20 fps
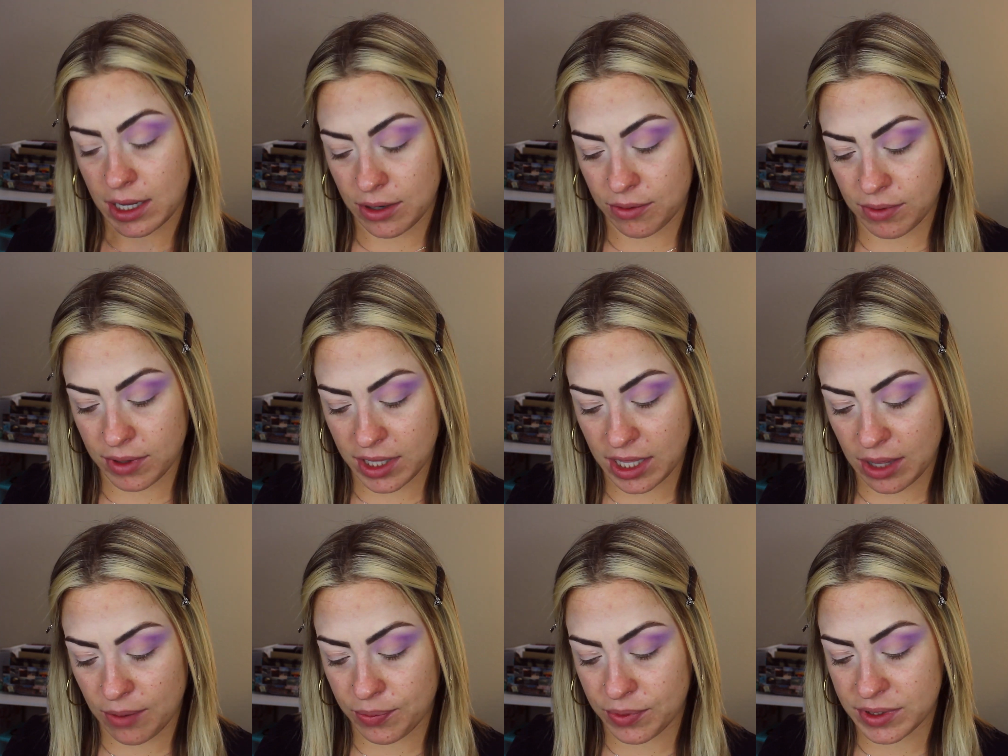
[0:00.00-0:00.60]
and
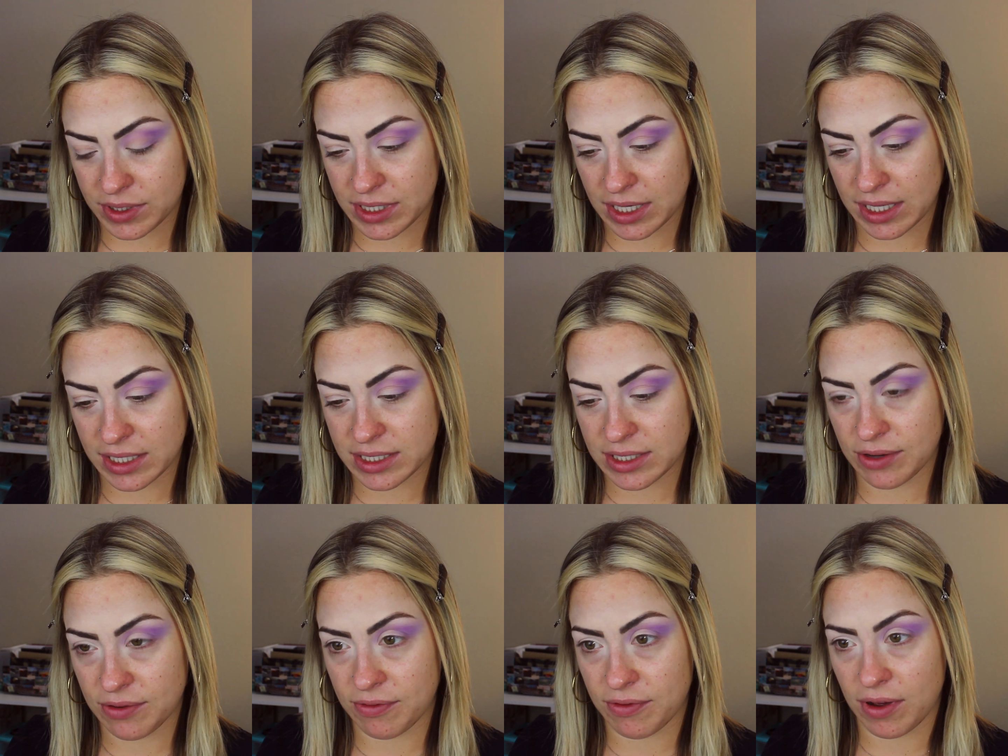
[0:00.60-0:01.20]
really help
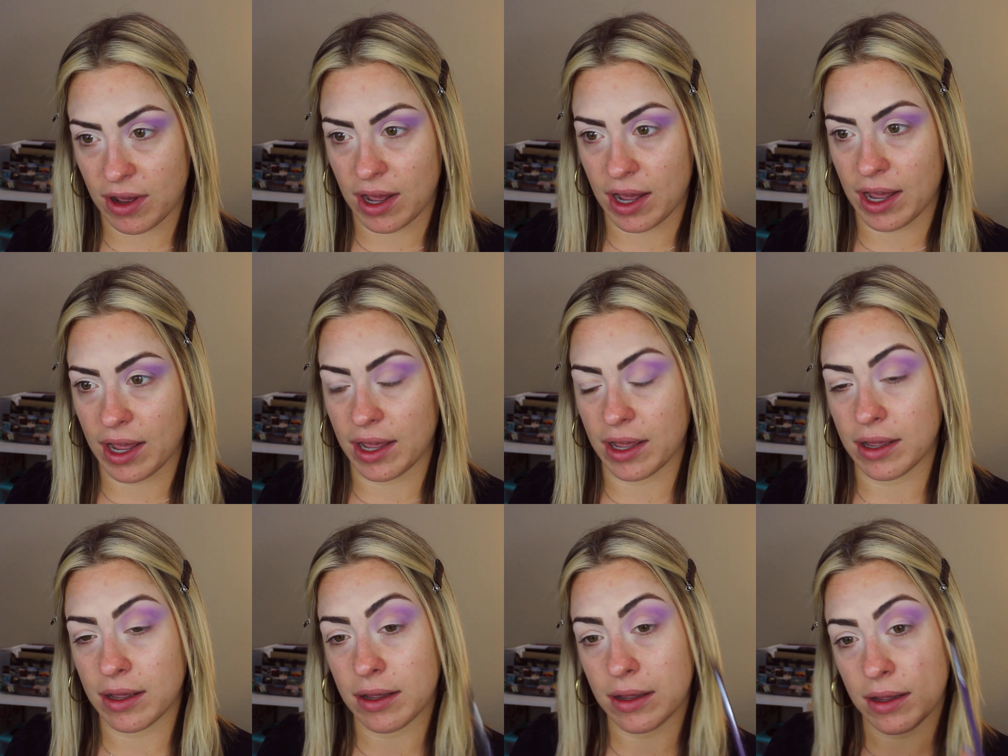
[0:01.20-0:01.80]

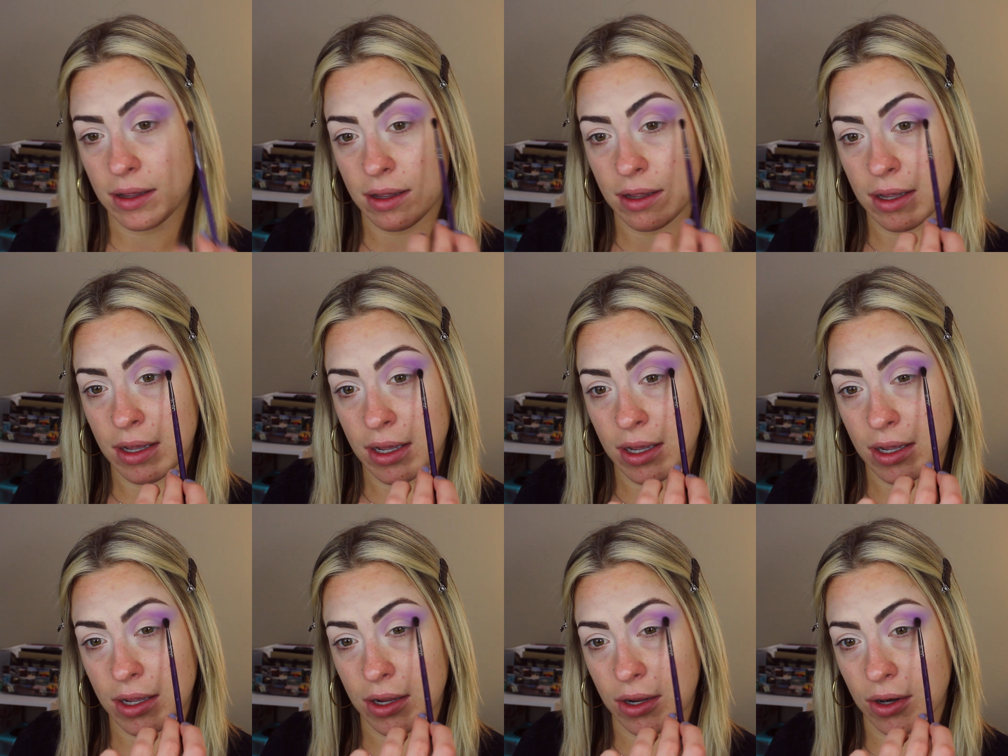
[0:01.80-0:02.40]
intensify,
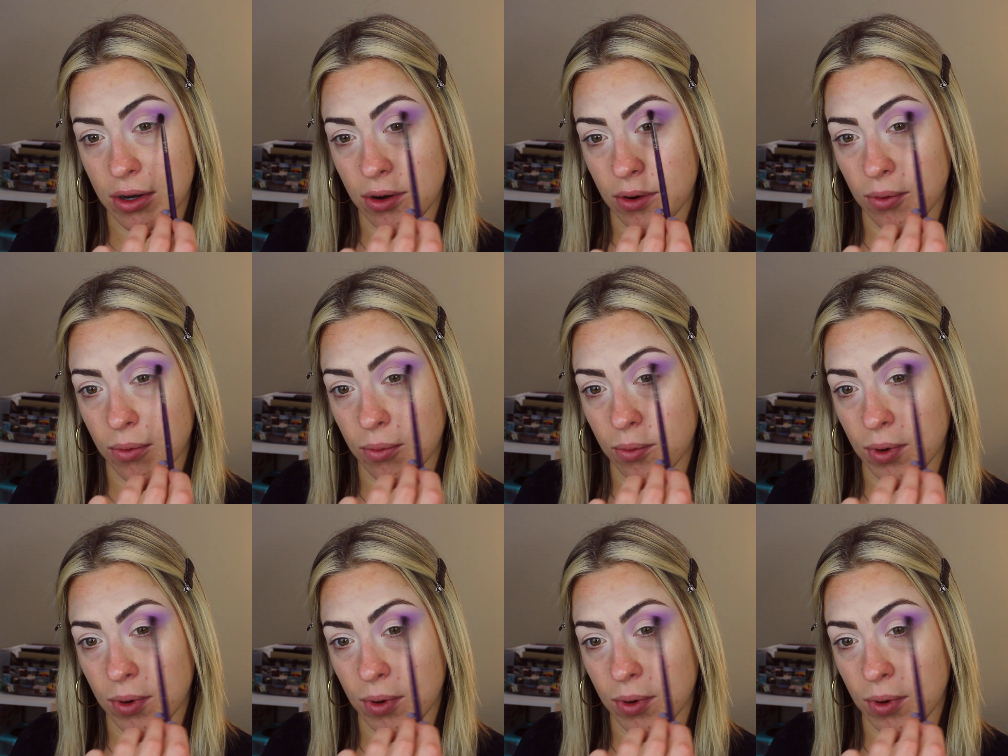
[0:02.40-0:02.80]
you know,